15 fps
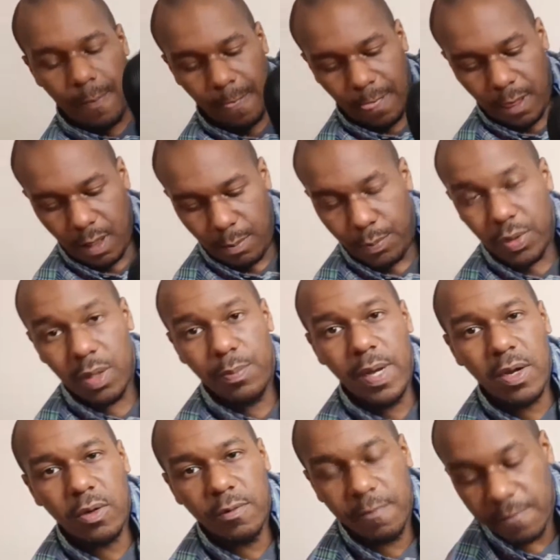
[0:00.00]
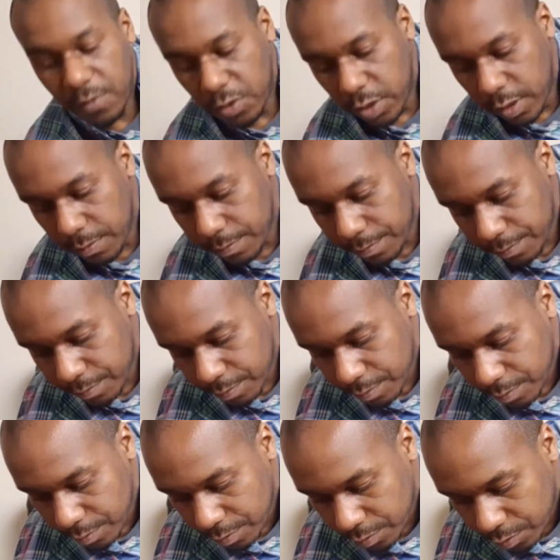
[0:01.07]
I'll put it back on the floor
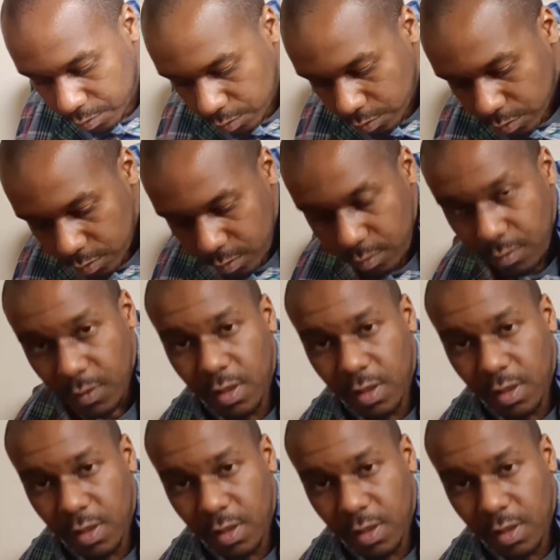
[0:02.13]
because